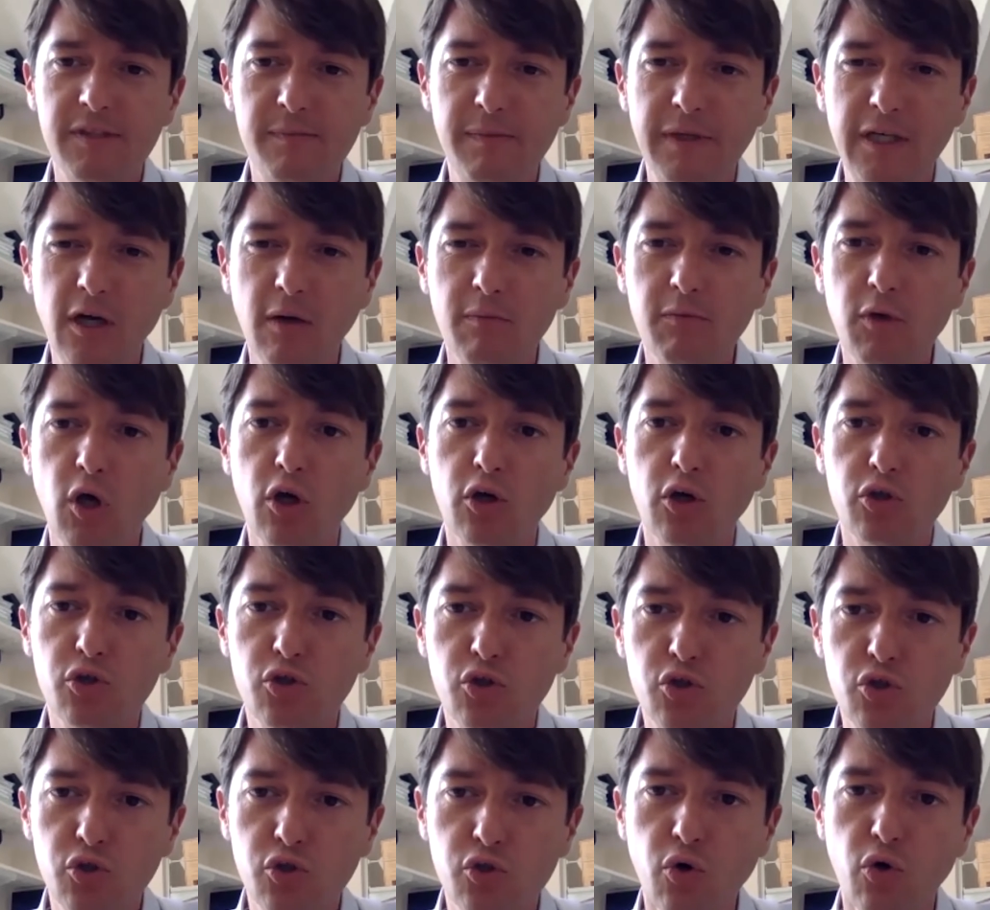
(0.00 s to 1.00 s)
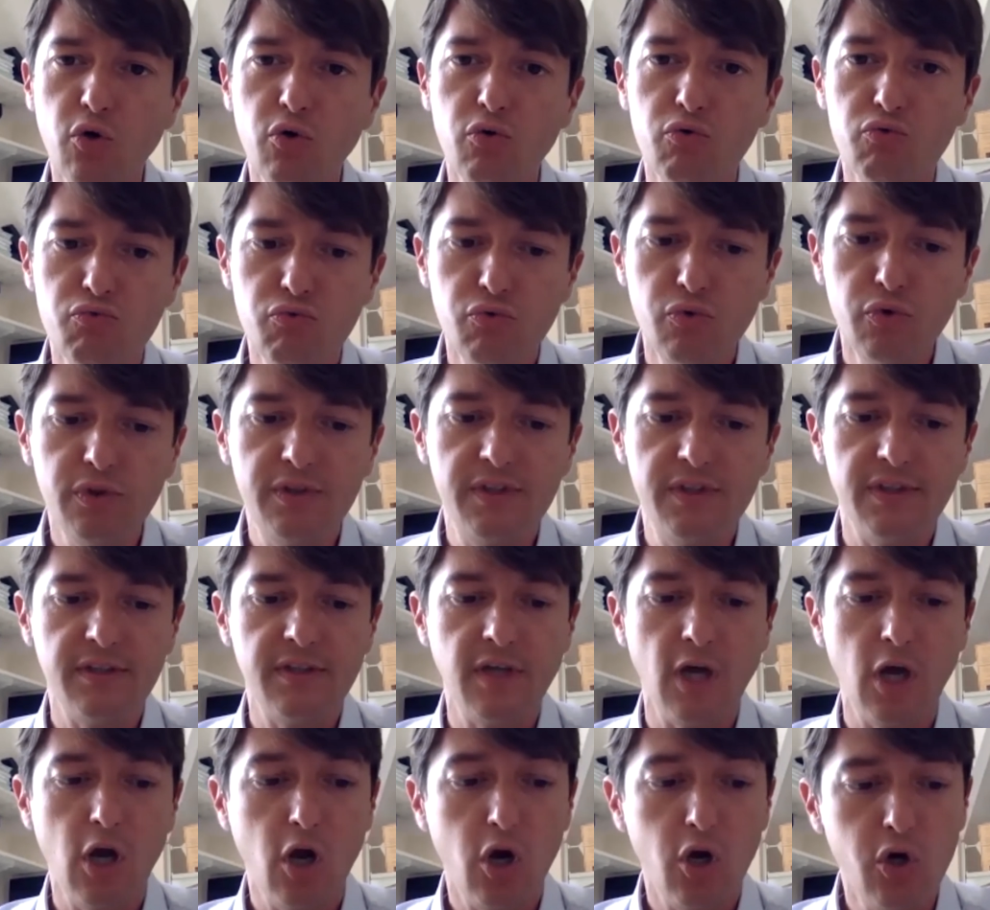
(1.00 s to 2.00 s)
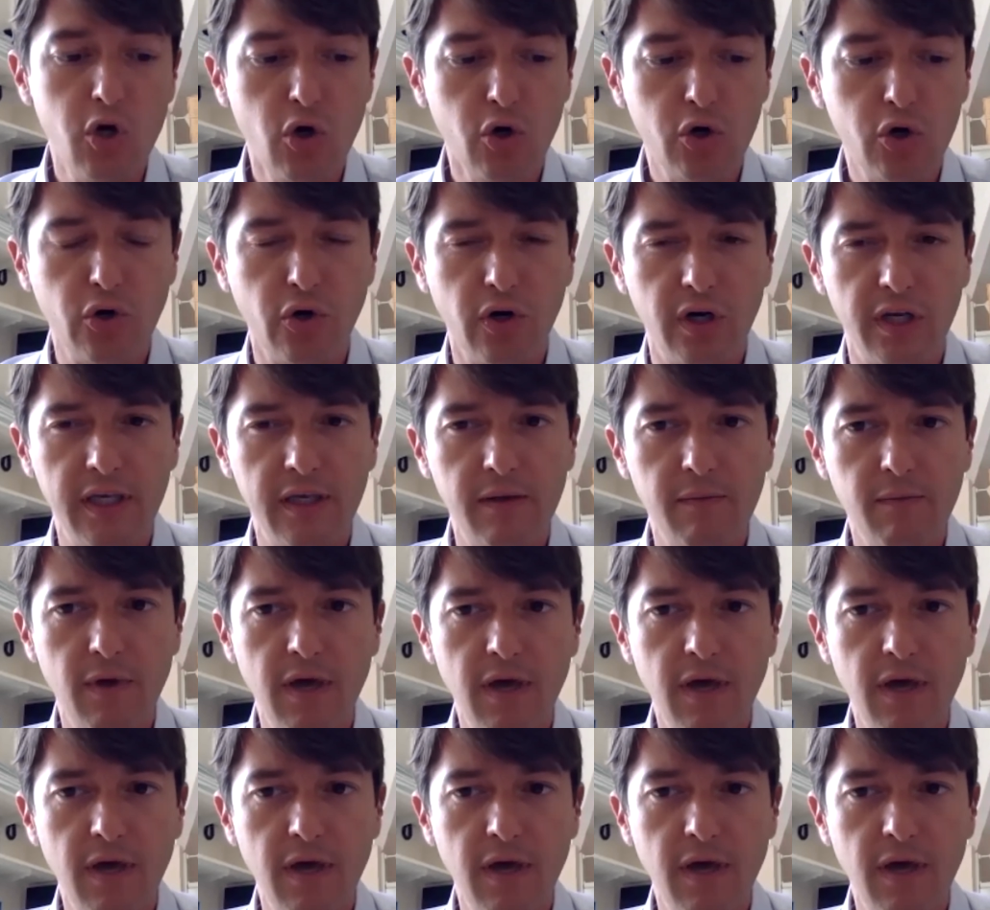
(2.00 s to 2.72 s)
become so rooted locally?